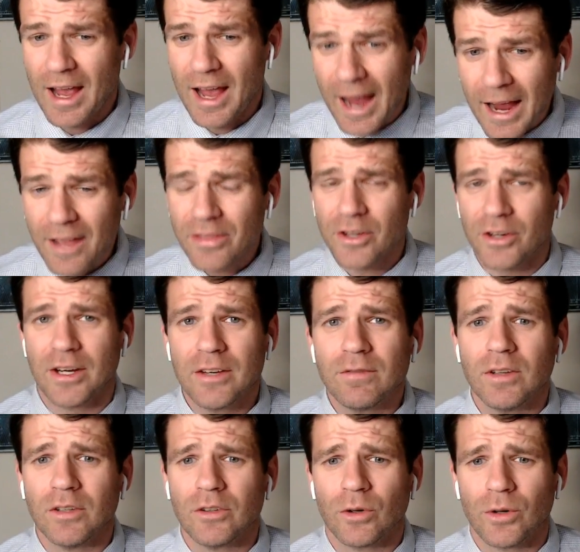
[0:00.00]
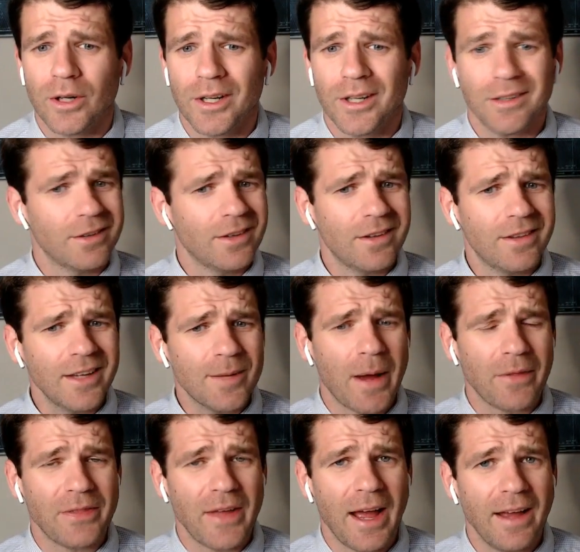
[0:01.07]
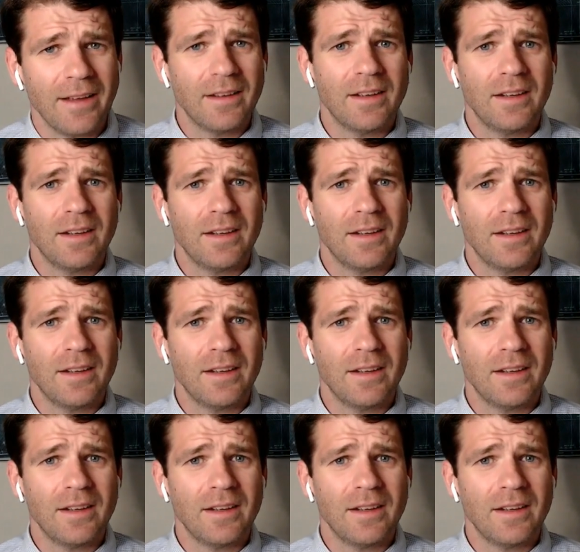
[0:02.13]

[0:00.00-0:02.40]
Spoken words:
and their inventory. Think about that.